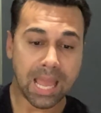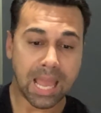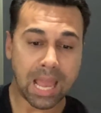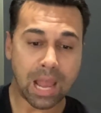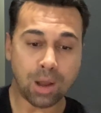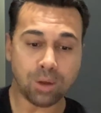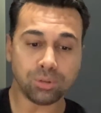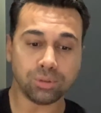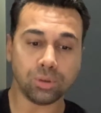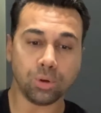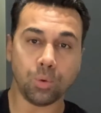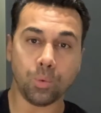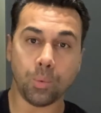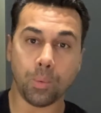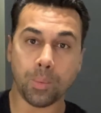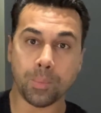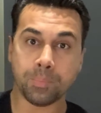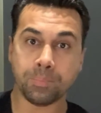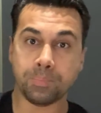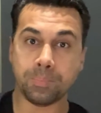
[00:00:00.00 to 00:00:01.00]
Also,
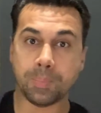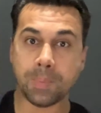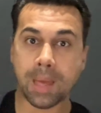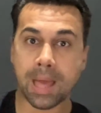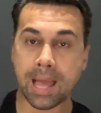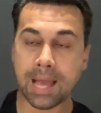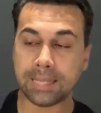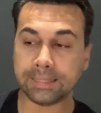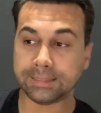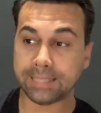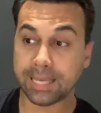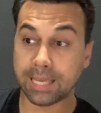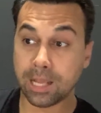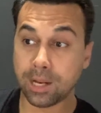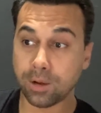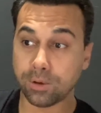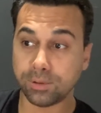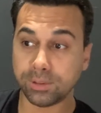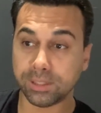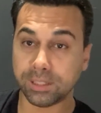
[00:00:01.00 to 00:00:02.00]
take in
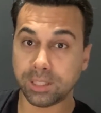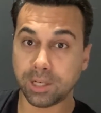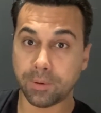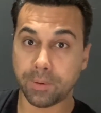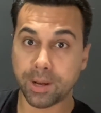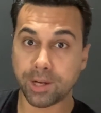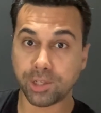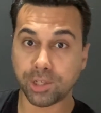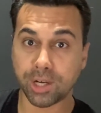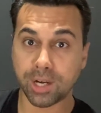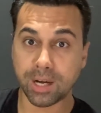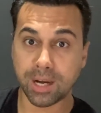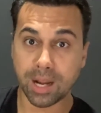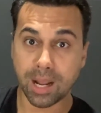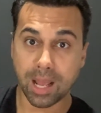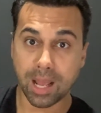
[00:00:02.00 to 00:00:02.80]
consideration